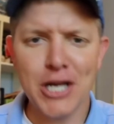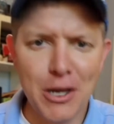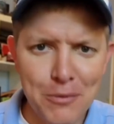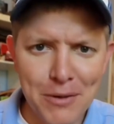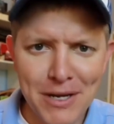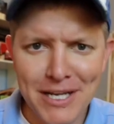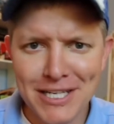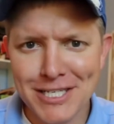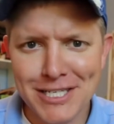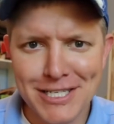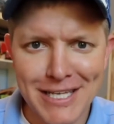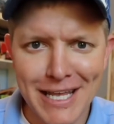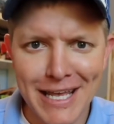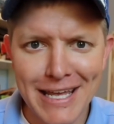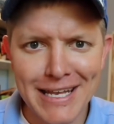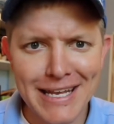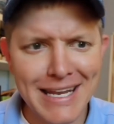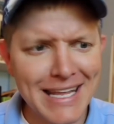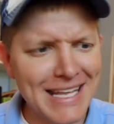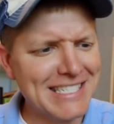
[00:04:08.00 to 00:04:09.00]
Did you hear what he just
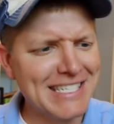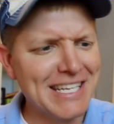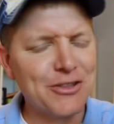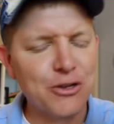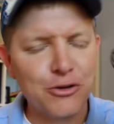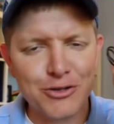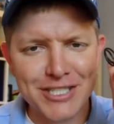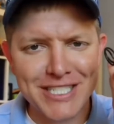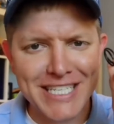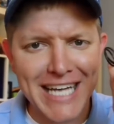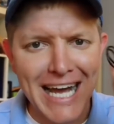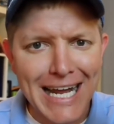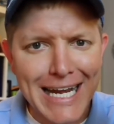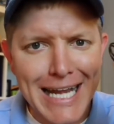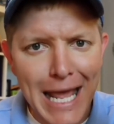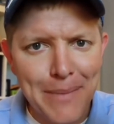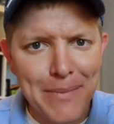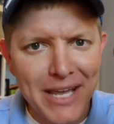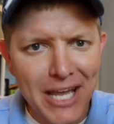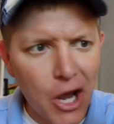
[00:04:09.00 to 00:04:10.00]
said? He said they're
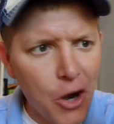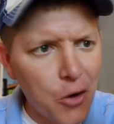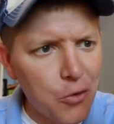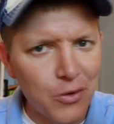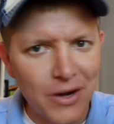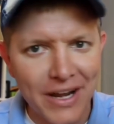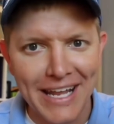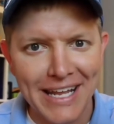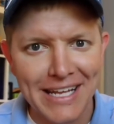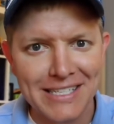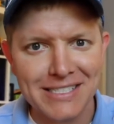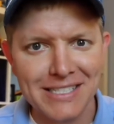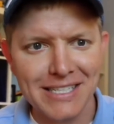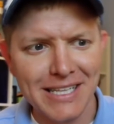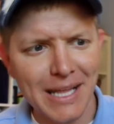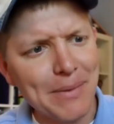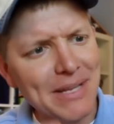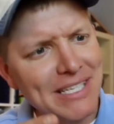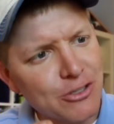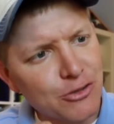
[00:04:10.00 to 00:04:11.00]
dynamic O-rings.
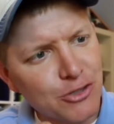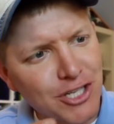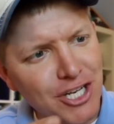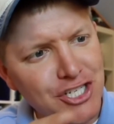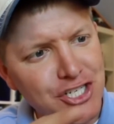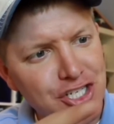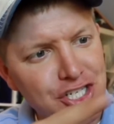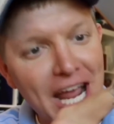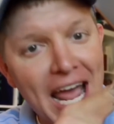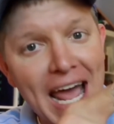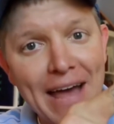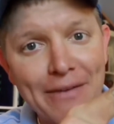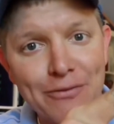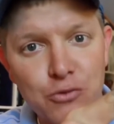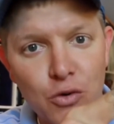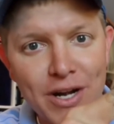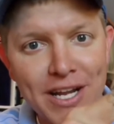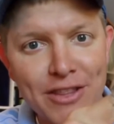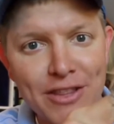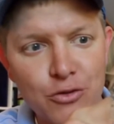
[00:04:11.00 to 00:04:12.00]
That means there's a shaft
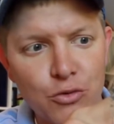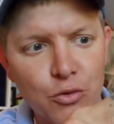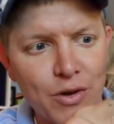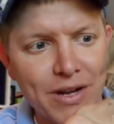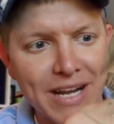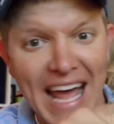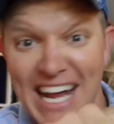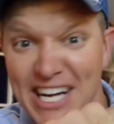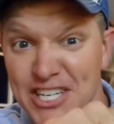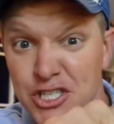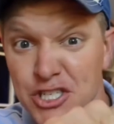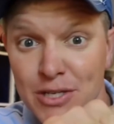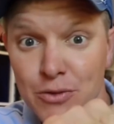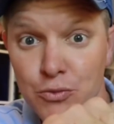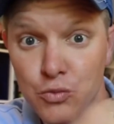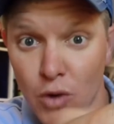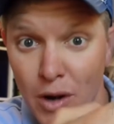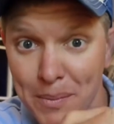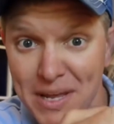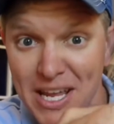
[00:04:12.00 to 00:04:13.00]
running through it actually
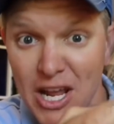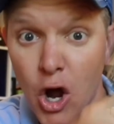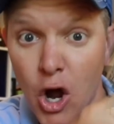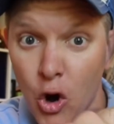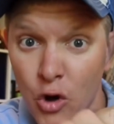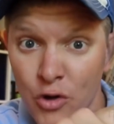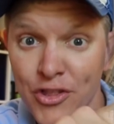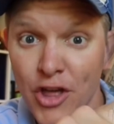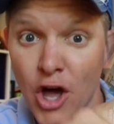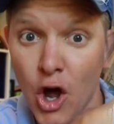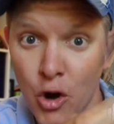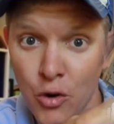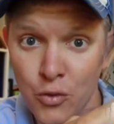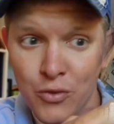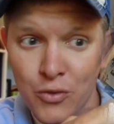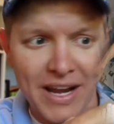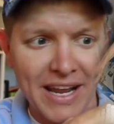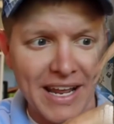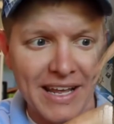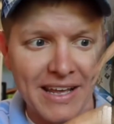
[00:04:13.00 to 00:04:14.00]
rubbing on the
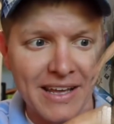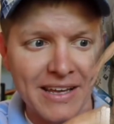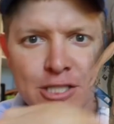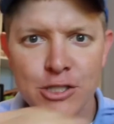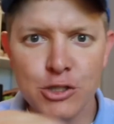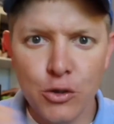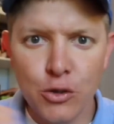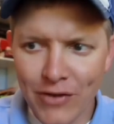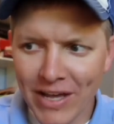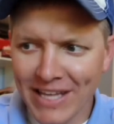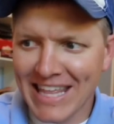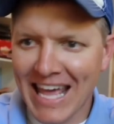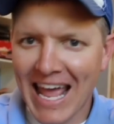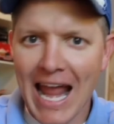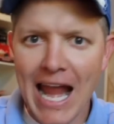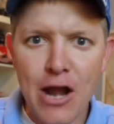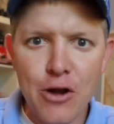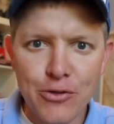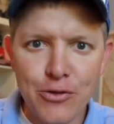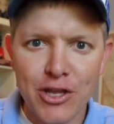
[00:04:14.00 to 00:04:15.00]
O-ring. So you've got
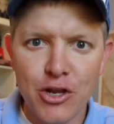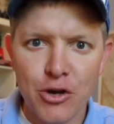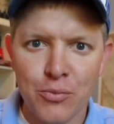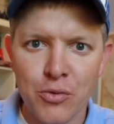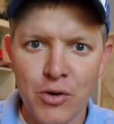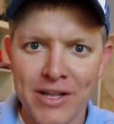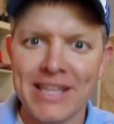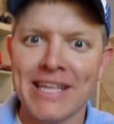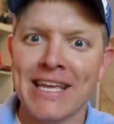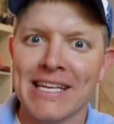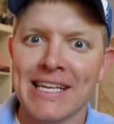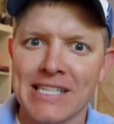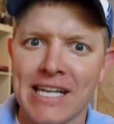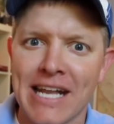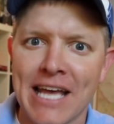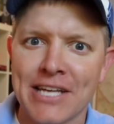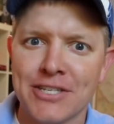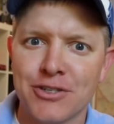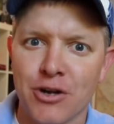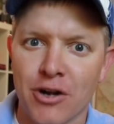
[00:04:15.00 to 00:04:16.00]
the air that you're breathing as
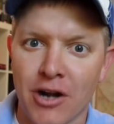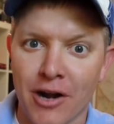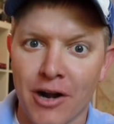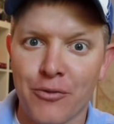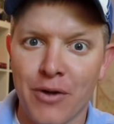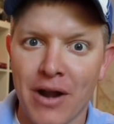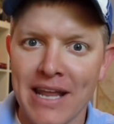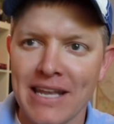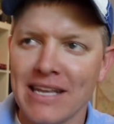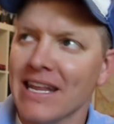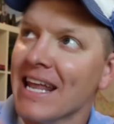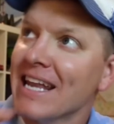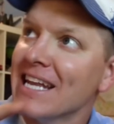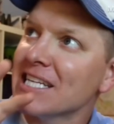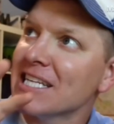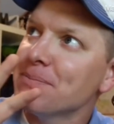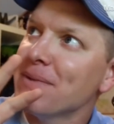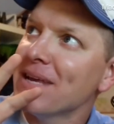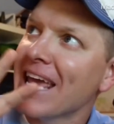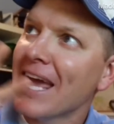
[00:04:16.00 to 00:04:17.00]
an astronaut, right? And
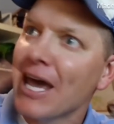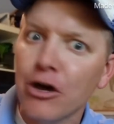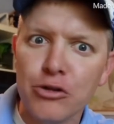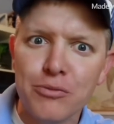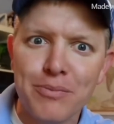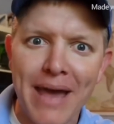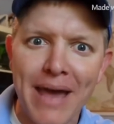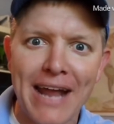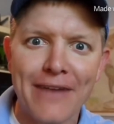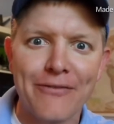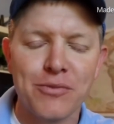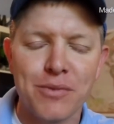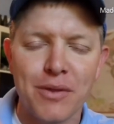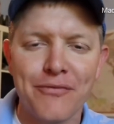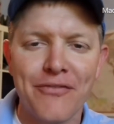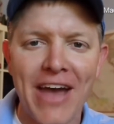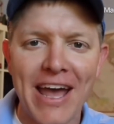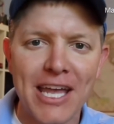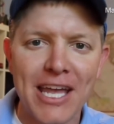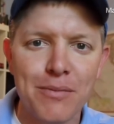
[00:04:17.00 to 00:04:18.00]
it's being held back from
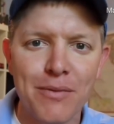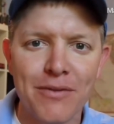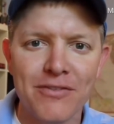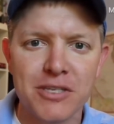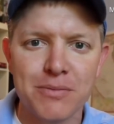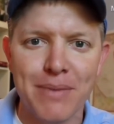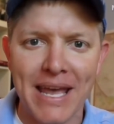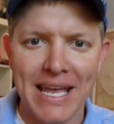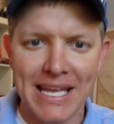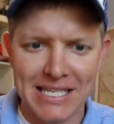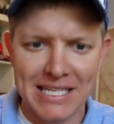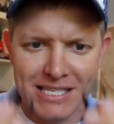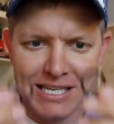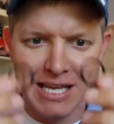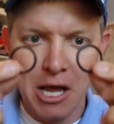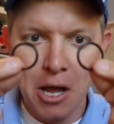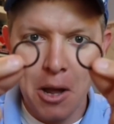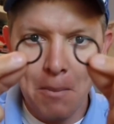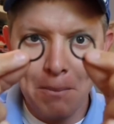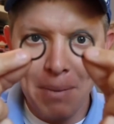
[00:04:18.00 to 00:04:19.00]
the vacuum of space
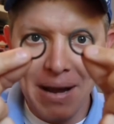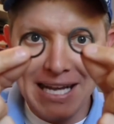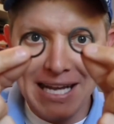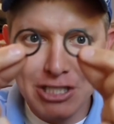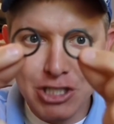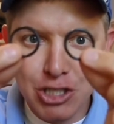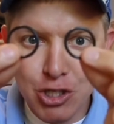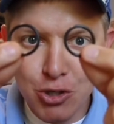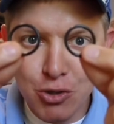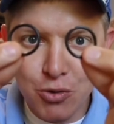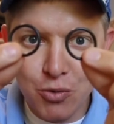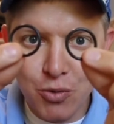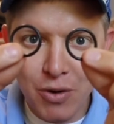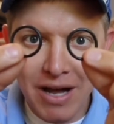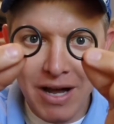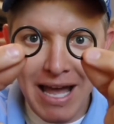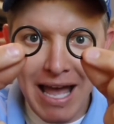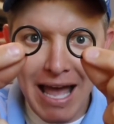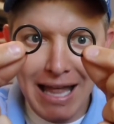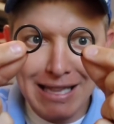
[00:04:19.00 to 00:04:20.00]
by
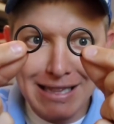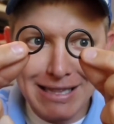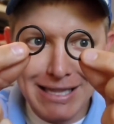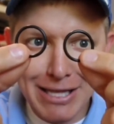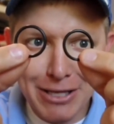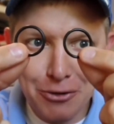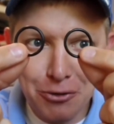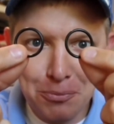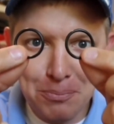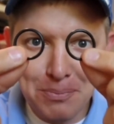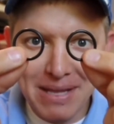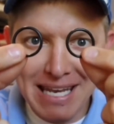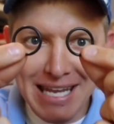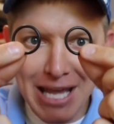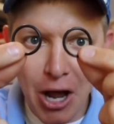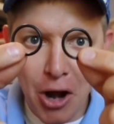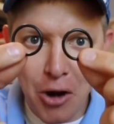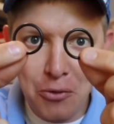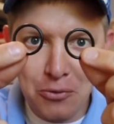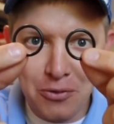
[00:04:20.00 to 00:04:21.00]
2 little
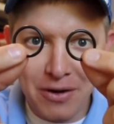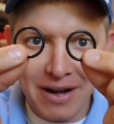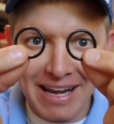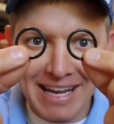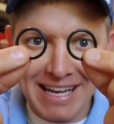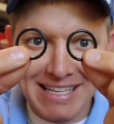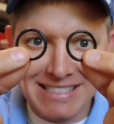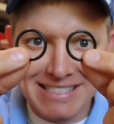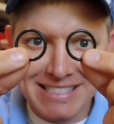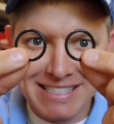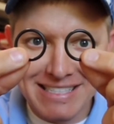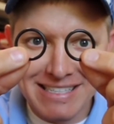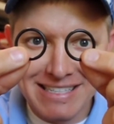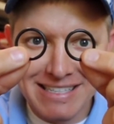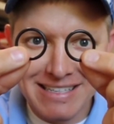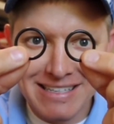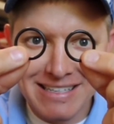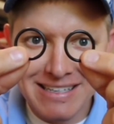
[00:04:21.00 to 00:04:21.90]
bitty O-rings.